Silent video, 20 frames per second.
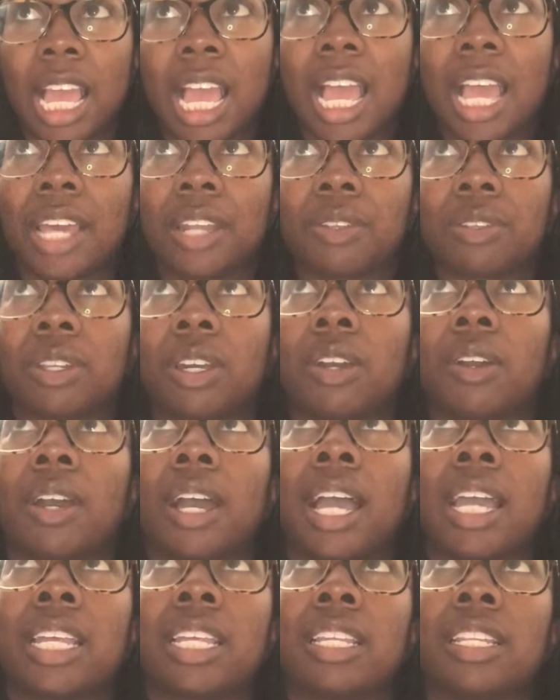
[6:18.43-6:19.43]
I don't know.
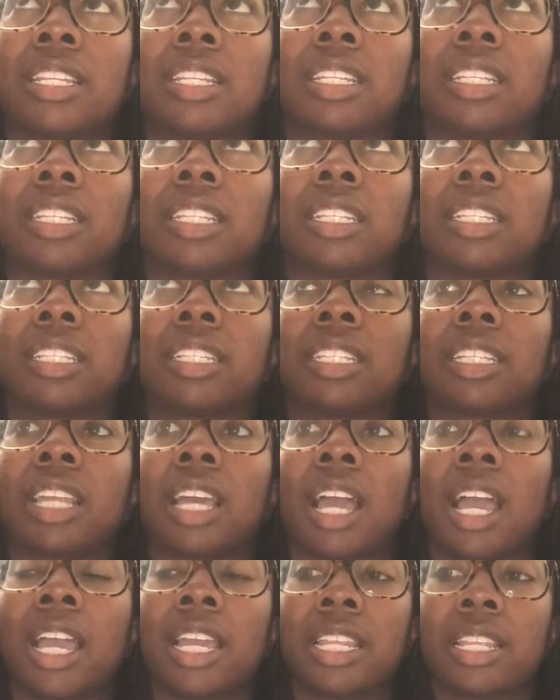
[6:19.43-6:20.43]
I
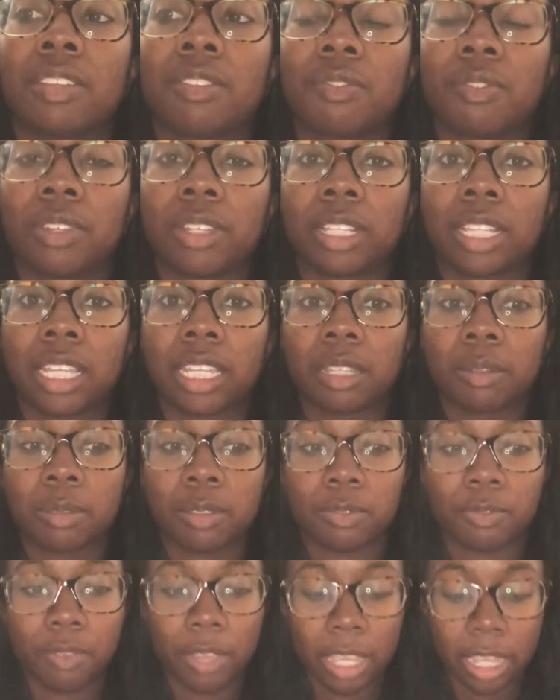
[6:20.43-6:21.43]
didn't feel like it
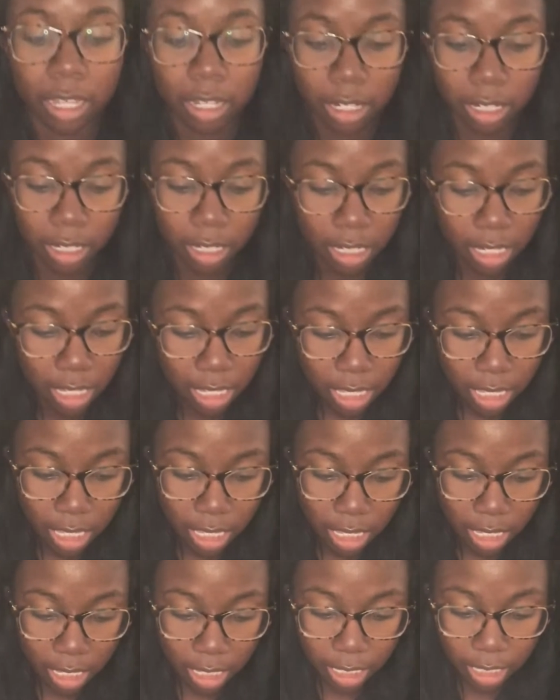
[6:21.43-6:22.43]
was fair,
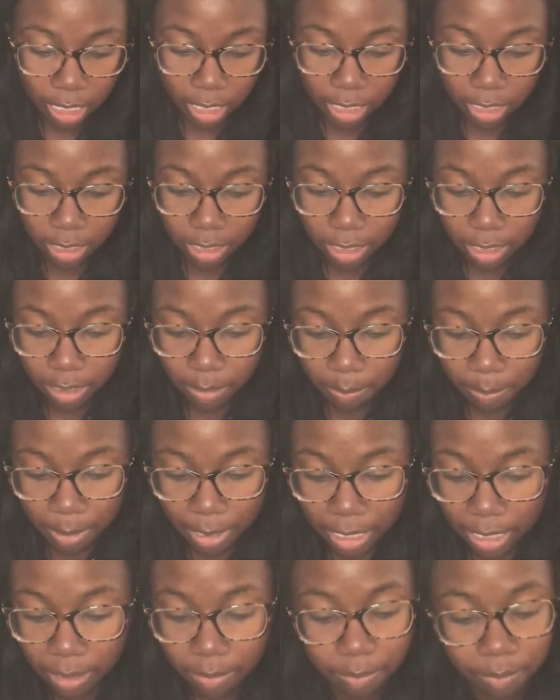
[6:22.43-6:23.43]

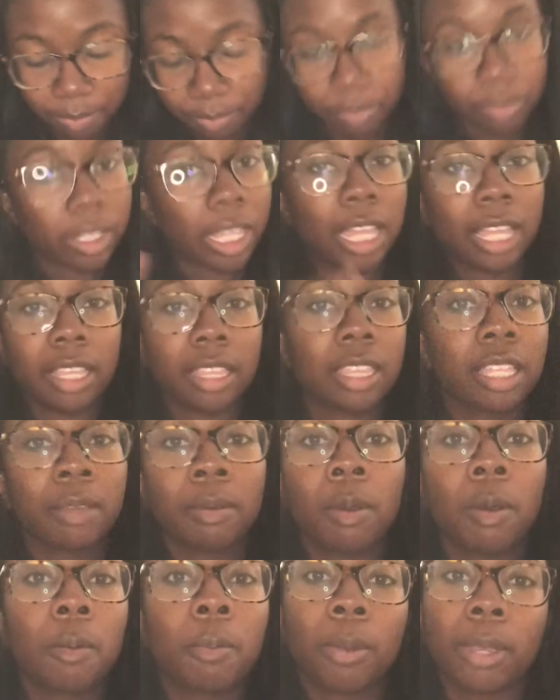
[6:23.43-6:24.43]
but the
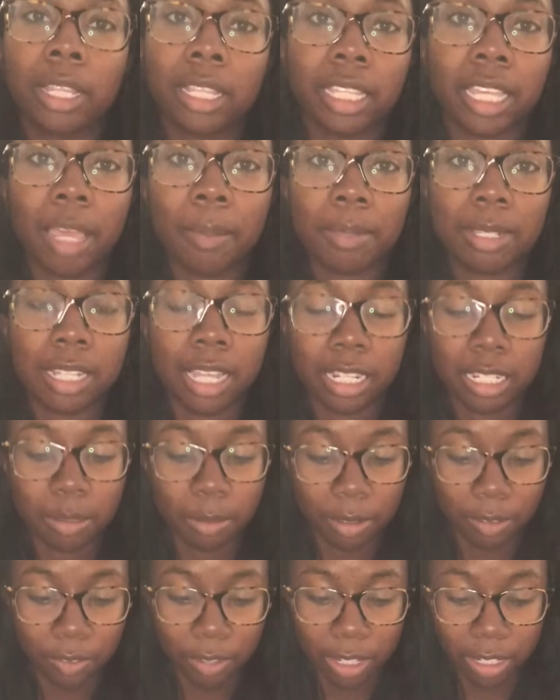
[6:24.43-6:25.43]
whole point of the game is not to
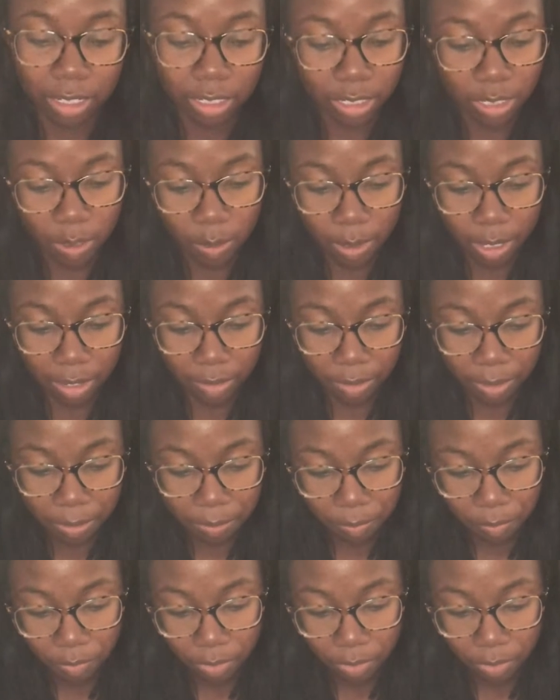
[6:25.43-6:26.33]
be fair, so whatever.